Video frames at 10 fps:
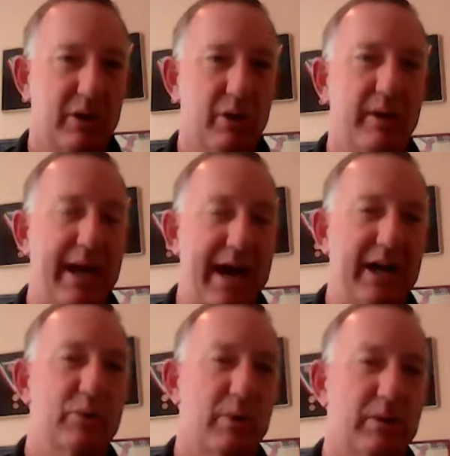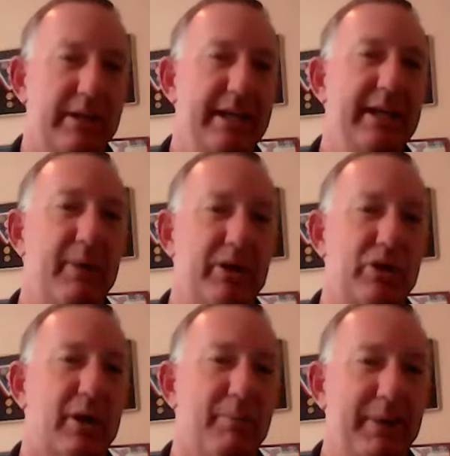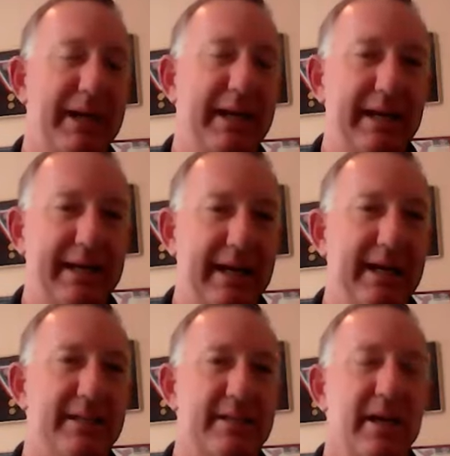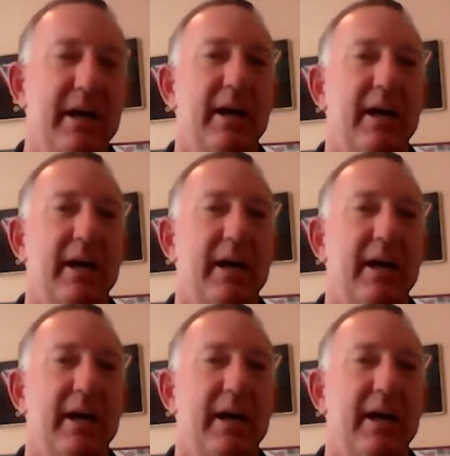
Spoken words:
you know, the actual team that you're competing against.